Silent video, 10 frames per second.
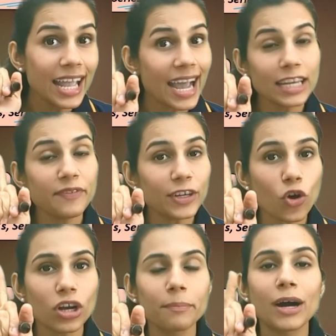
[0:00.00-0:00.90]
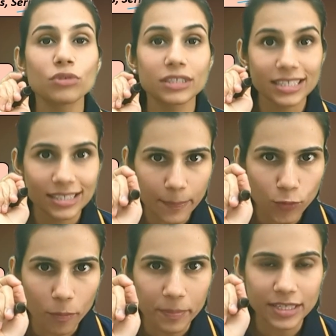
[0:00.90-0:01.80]
And if I talk about the
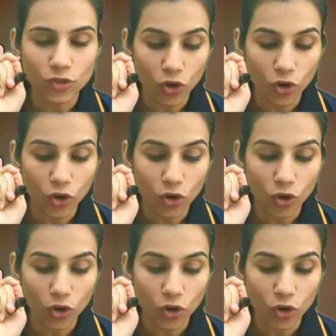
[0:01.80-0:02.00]
subtopics